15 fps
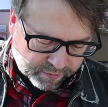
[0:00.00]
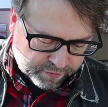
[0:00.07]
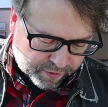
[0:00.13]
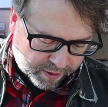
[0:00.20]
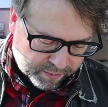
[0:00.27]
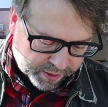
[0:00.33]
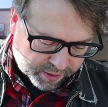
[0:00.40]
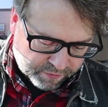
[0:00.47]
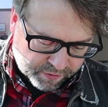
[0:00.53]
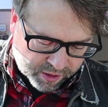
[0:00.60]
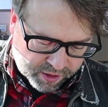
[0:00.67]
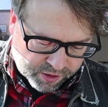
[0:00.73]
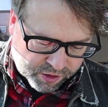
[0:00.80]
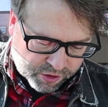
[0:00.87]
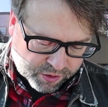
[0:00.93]
from a
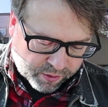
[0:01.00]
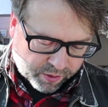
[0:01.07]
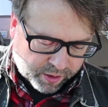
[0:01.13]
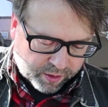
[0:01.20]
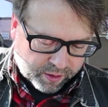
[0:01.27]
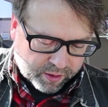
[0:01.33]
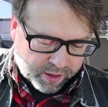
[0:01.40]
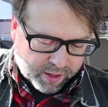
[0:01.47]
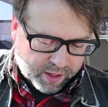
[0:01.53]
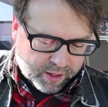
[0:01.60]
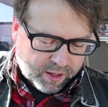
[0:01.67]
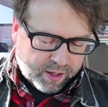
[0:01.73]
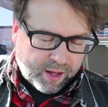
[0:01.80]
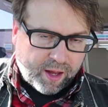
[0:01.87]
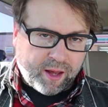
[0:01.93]
convenience store,
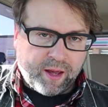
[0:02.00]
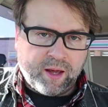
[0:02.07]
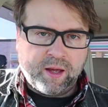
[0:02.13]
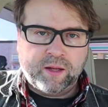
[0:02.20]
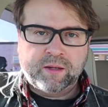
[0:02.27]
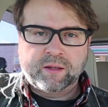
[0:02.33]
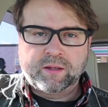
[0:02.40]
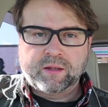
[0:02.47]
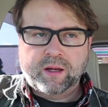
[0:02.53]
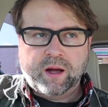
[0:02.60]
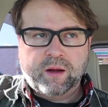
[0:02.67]
and